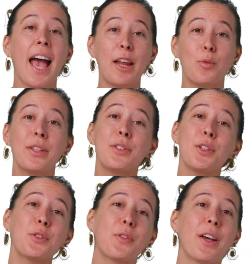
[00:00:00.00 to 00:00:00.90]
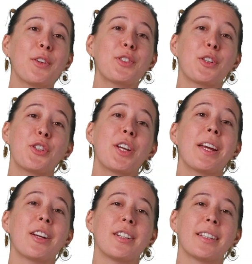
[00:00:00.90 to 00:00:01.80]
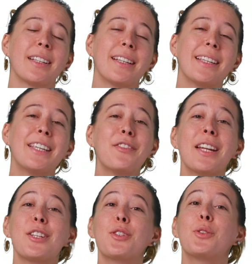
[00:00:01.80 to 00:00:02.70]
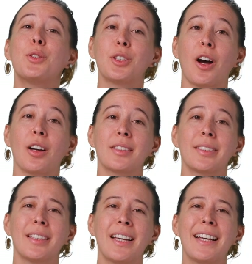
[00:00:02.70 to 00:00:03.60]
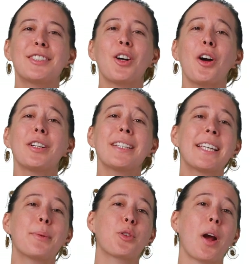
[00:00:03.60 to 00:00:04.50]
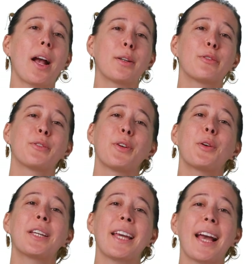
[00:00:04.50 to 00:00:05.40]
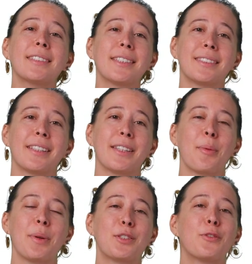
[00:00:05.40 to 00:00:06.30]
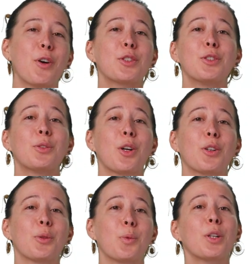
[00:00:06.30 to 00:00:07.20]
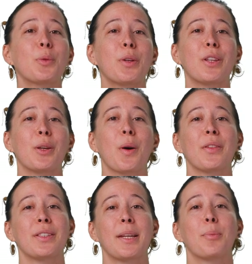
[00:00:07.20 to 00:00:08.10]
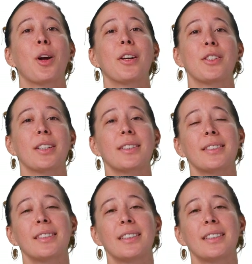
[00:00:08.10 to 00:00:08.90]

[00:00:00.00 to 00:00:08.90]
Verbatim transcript: And once those files are shared, even as Google Docs, it's hard to keep track of revoking access to them as folks no longer work with you on the same projects.